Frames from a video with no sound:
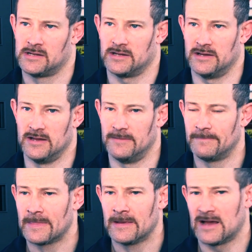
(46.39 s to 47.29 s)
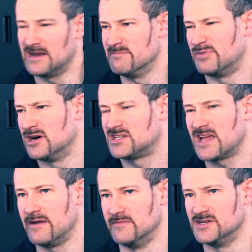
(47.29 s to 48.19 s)
I didn't post
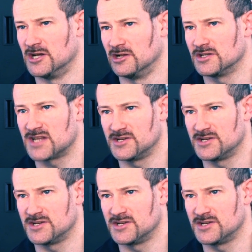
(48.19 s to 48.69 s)
any results.